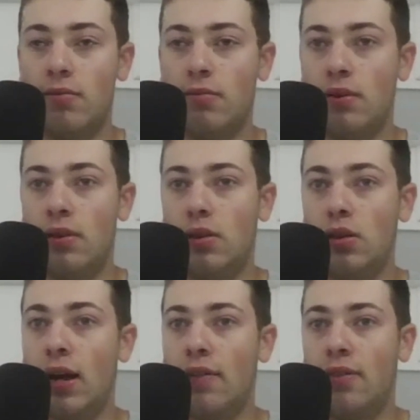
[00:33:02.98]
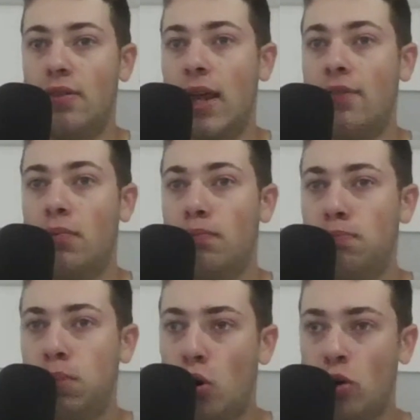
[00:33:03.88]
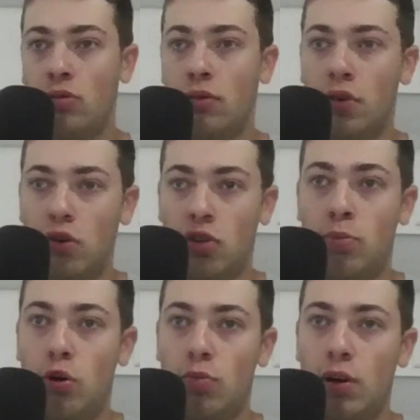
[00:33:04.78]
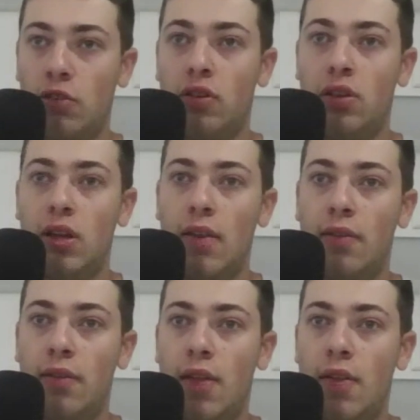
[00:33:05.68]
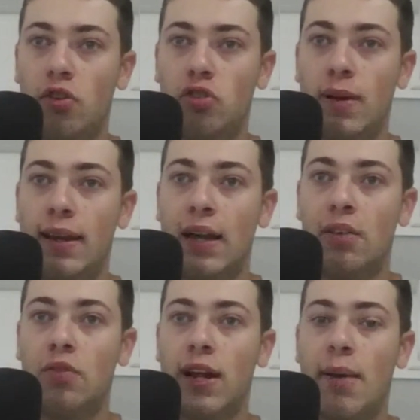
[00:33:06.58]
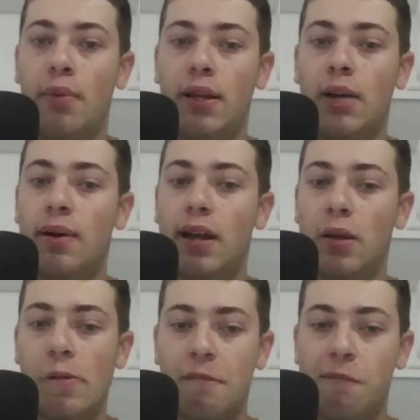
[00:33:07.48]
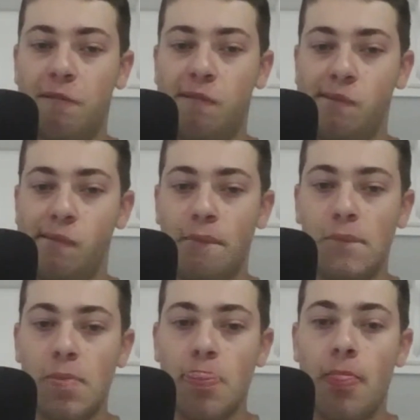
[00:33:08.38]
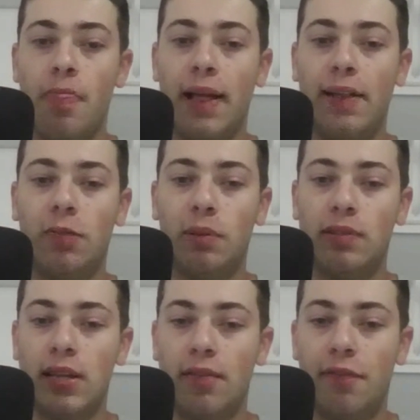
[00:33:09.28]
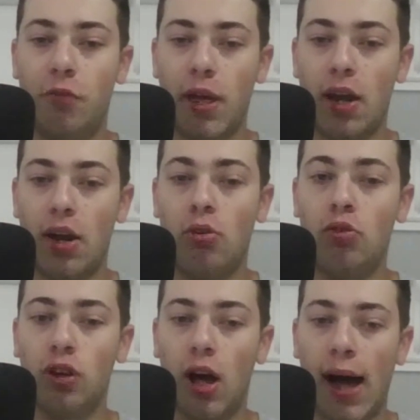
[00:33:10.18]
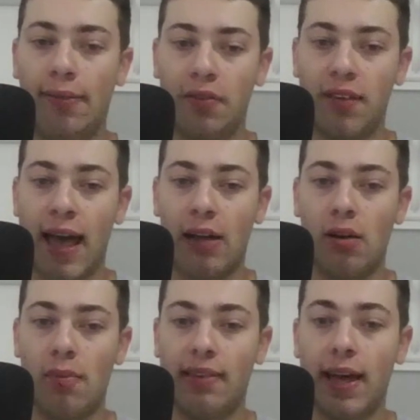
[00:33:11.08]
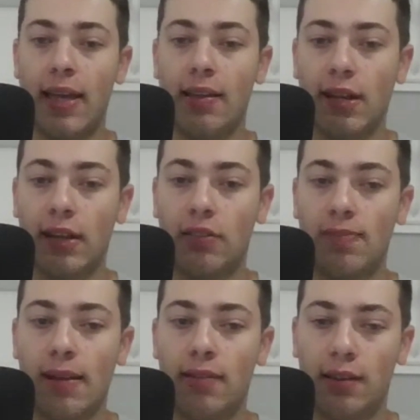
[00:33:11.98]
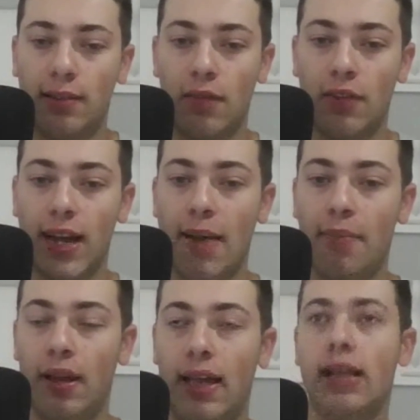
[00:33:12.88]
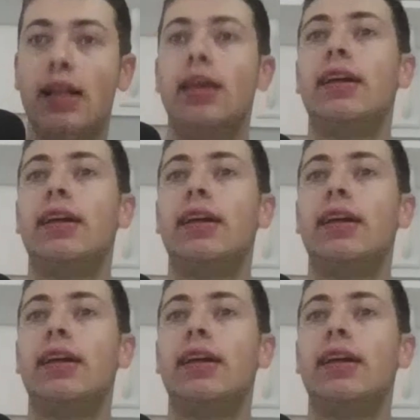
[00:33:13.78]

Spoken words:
You got NFL partners with all these sports books and they're suspending guys for gambling. Come on. Nicholas Petit-Frere, who's off the tackle on the Titans, got suspended 6 games for gambling.